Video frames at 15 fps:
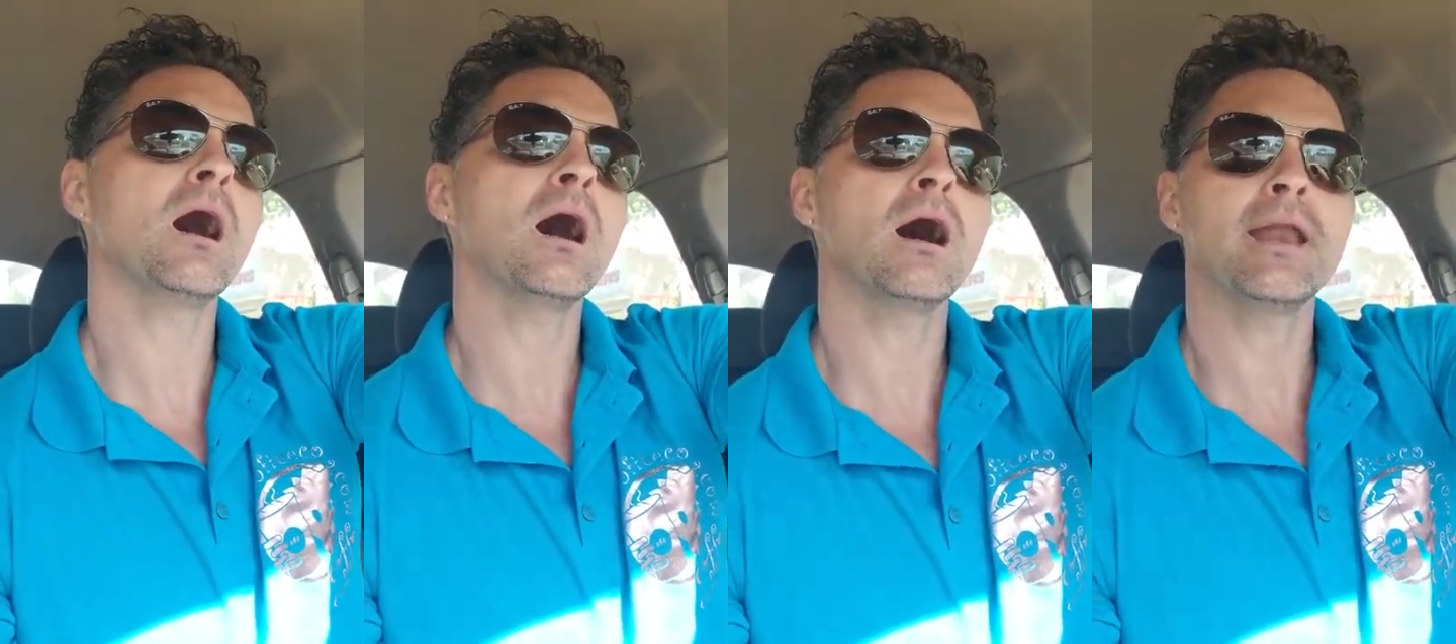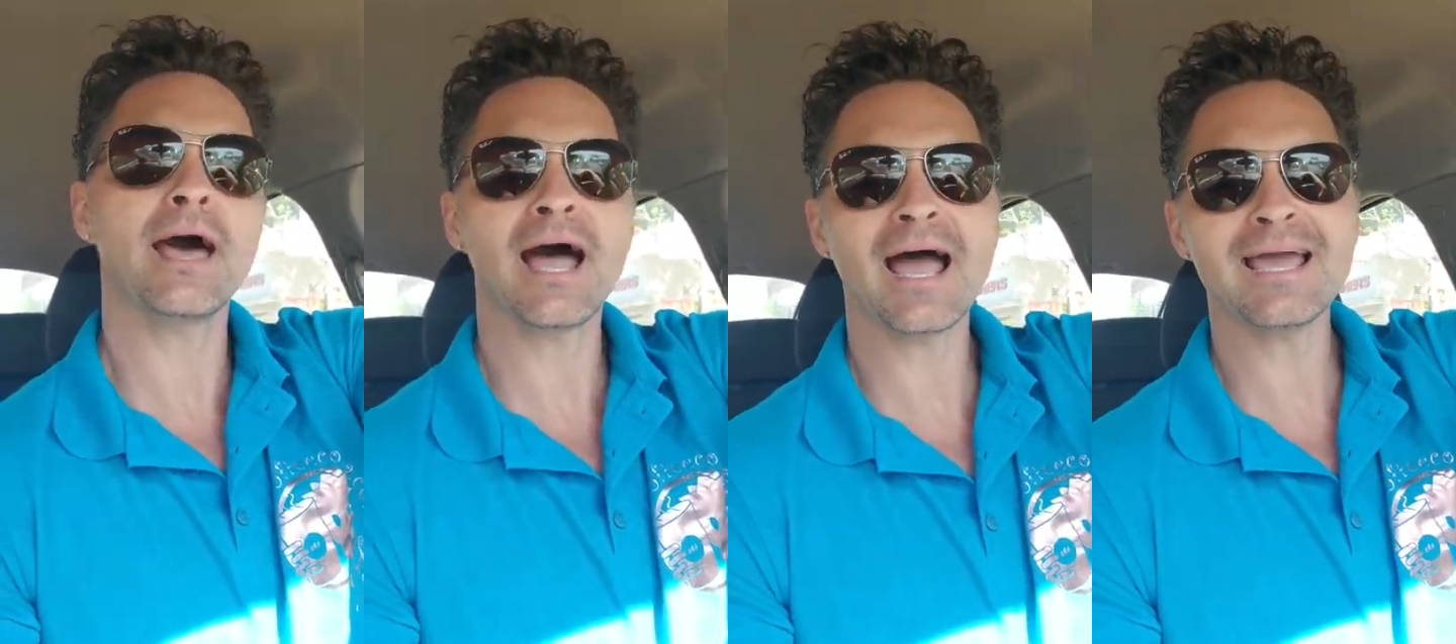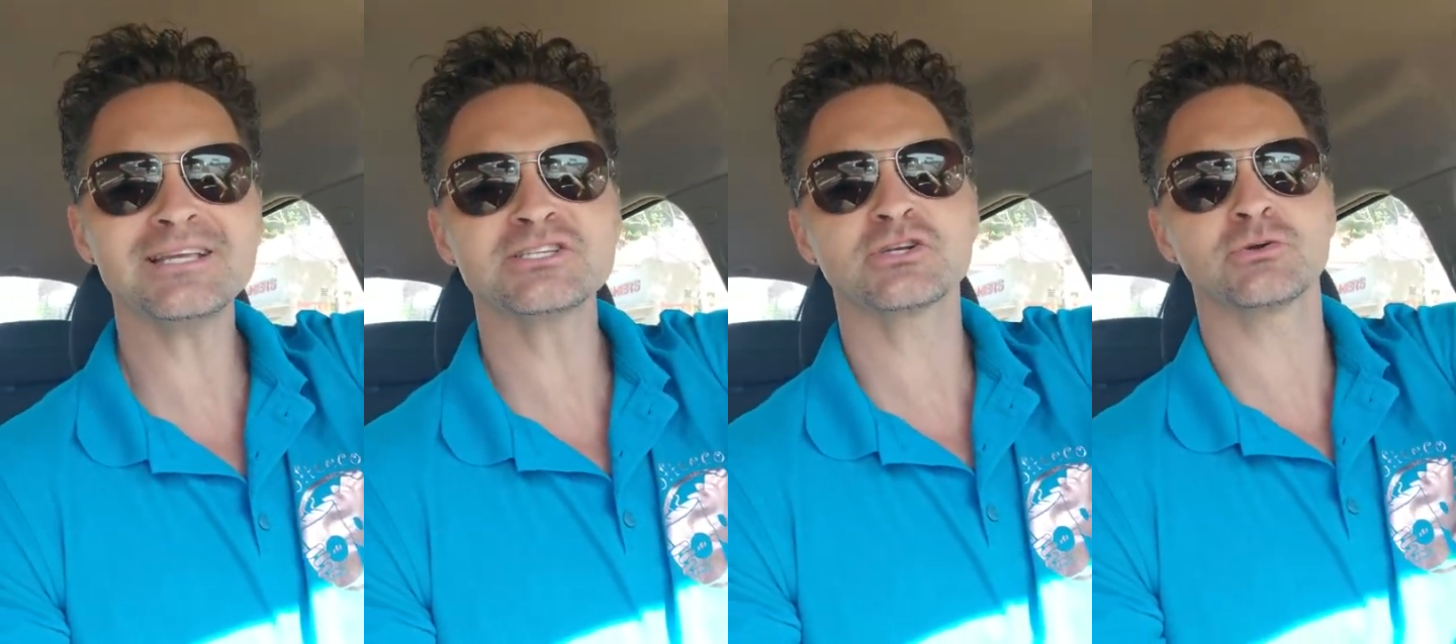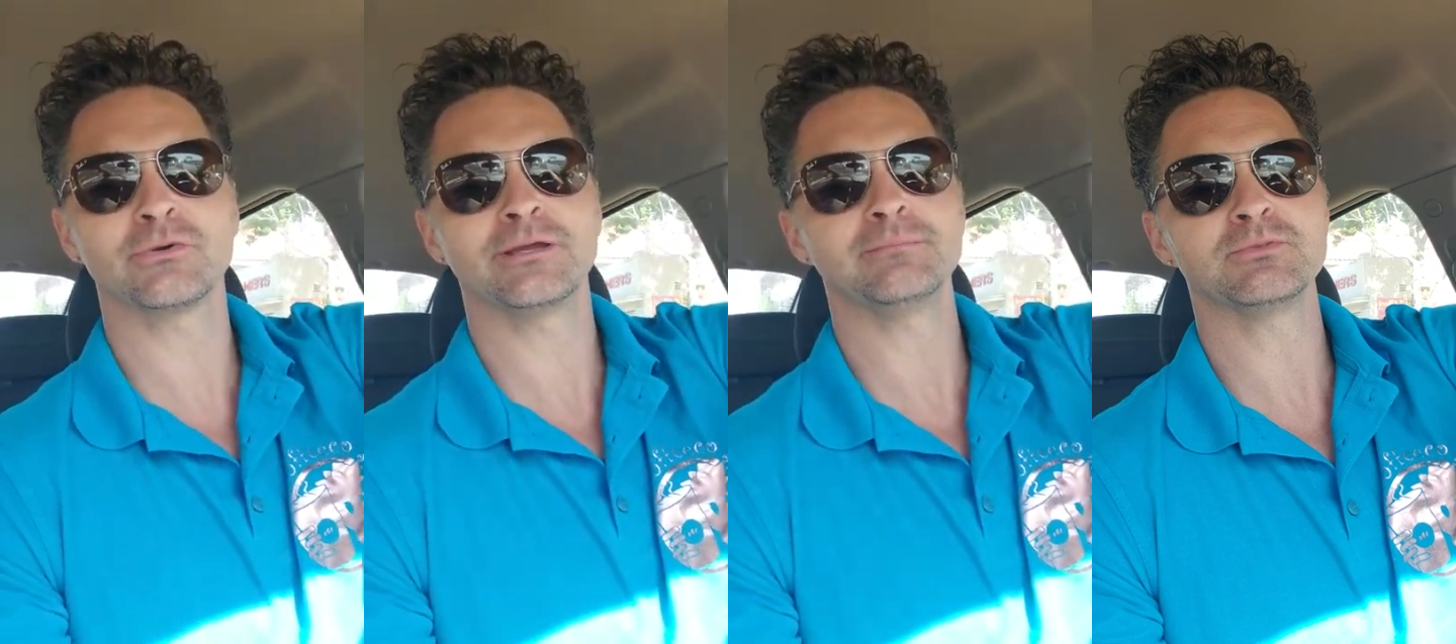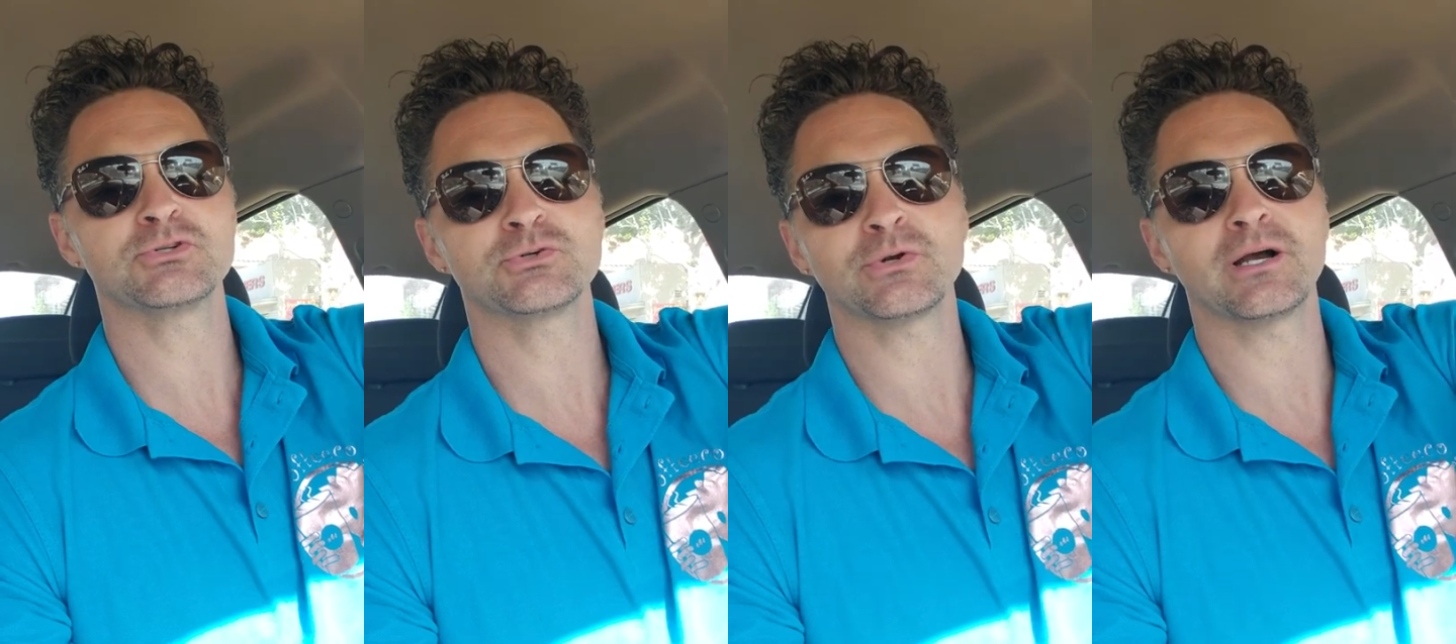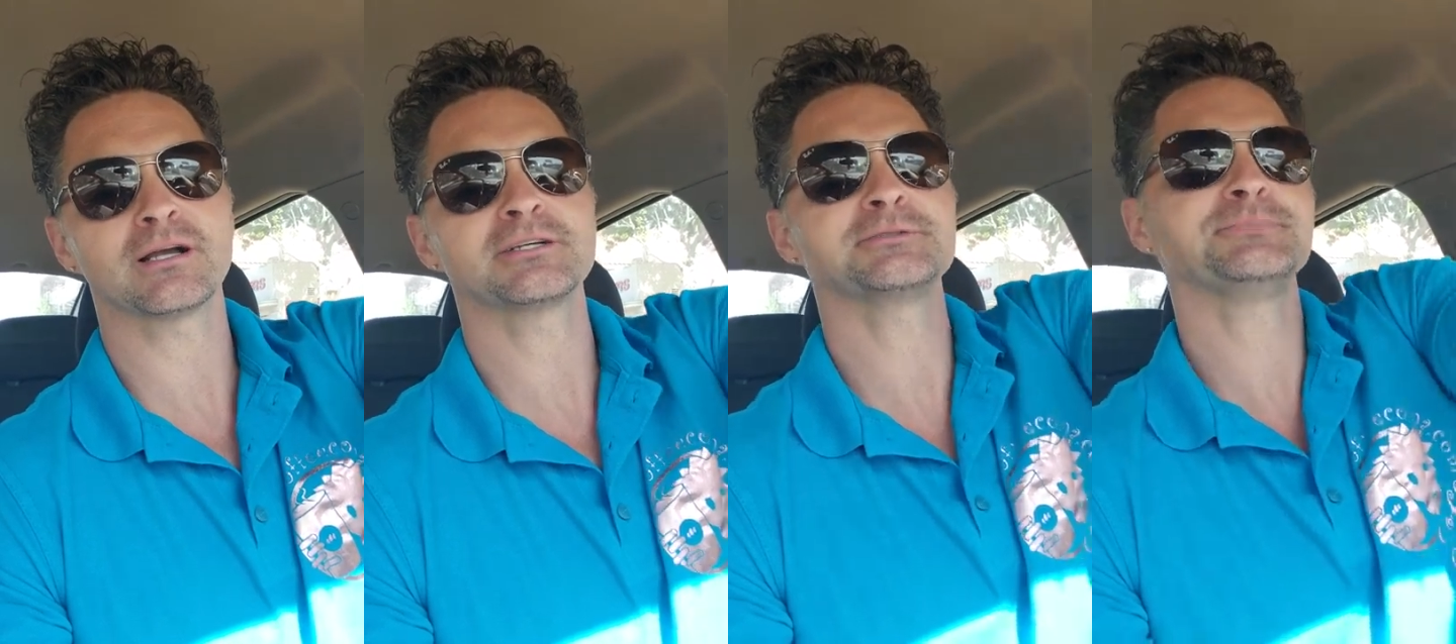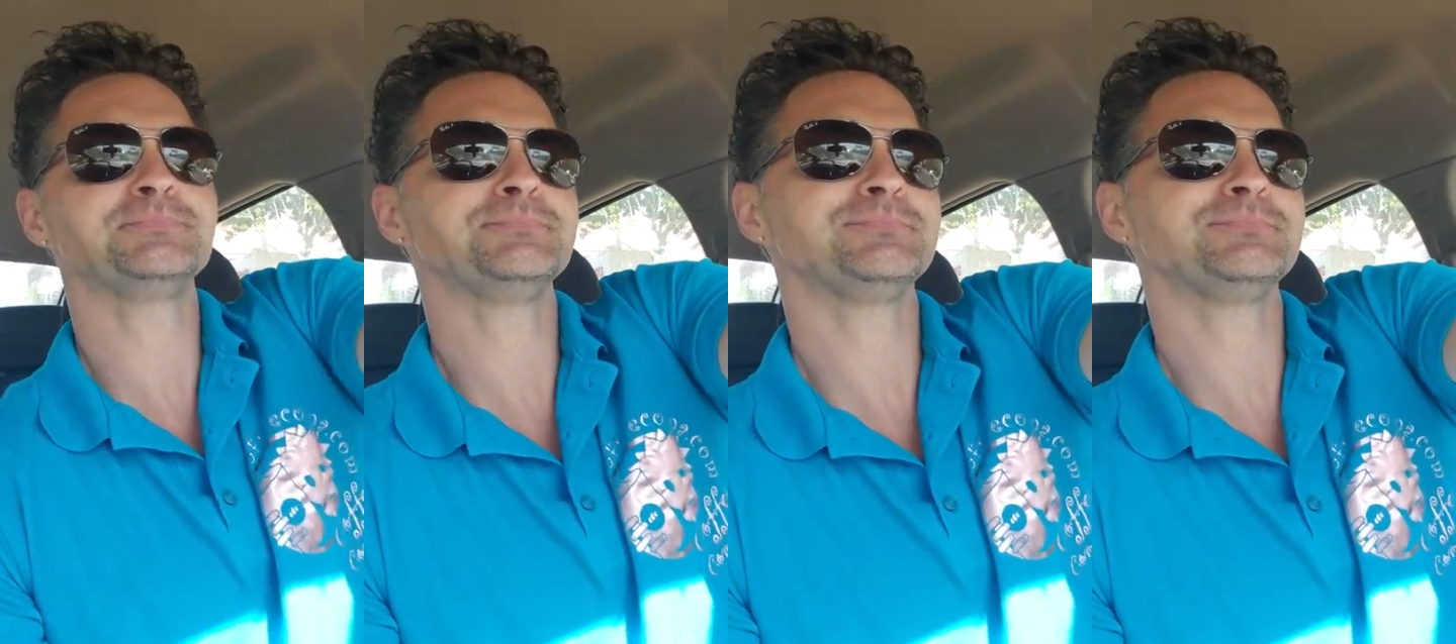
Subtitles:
an ice cream truck.